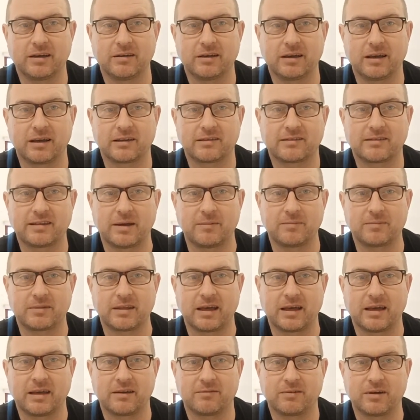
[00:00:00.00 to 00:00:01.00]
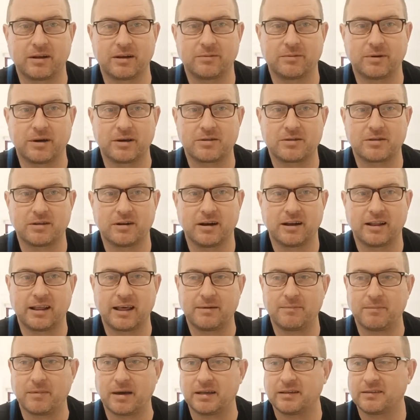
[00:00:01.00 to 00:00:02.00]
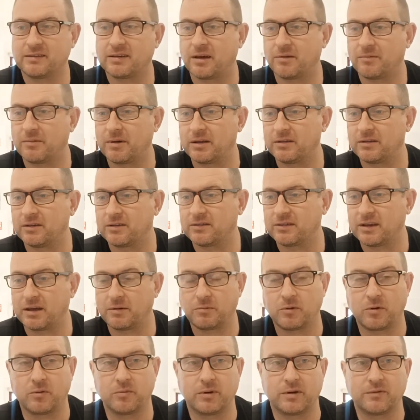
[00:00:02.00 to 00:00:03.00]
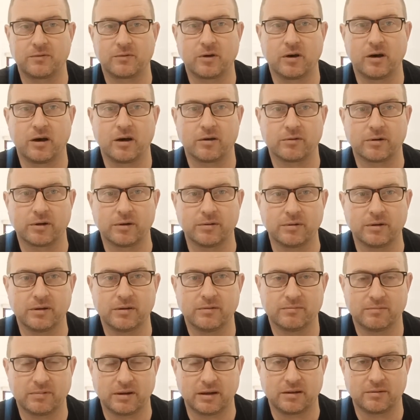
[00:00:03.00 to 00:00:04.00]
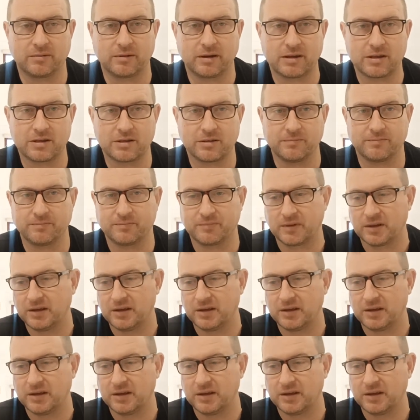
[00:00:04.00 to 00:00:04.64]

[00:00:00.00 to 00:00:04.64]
accept that valuation, and they may turn around and say, well, we've got our own valuation.